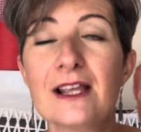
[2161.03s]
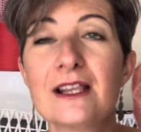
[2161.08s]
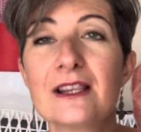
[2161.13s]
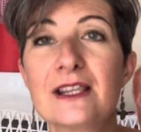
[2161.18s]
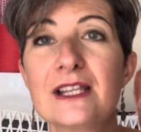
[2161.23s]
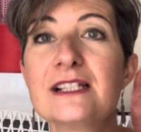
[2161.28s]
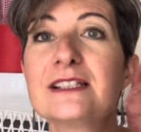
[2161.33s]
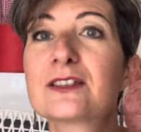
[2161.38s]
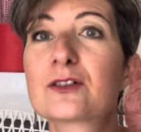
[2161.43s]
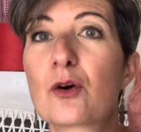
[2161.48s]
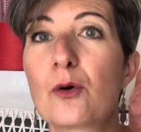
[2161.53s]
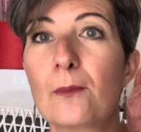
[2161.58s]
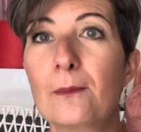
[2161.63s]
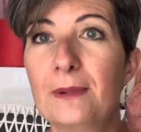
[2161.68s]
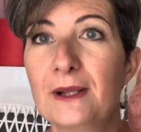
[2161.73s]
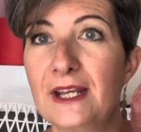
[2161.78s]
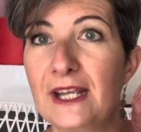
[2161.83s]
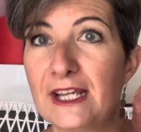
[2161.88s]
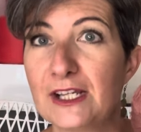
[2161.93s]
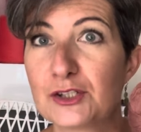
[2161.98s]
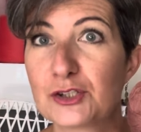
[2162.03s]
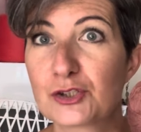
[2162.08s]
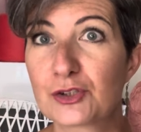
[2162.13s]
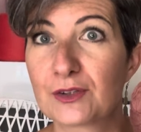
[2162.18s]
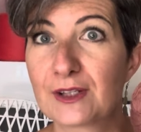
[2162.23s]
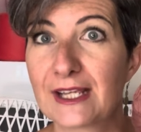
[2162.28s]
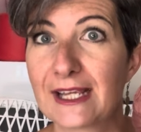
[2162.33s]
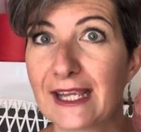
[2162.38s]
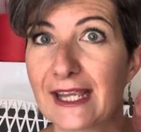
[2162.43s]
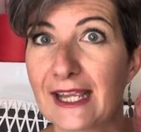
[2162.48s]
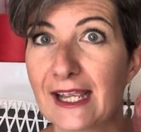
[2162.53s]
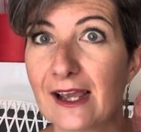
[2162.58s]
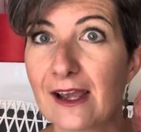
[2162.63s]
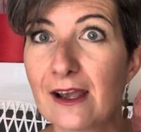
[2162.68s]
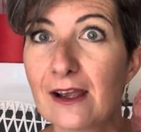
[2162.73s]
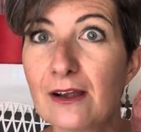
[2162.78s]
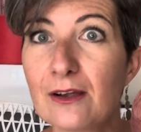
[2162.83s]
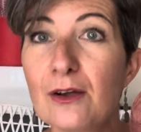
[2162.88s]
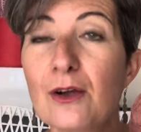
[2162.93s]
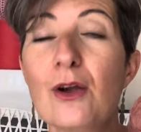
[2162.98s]
this combination
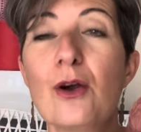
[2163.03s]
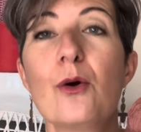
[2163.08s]
here,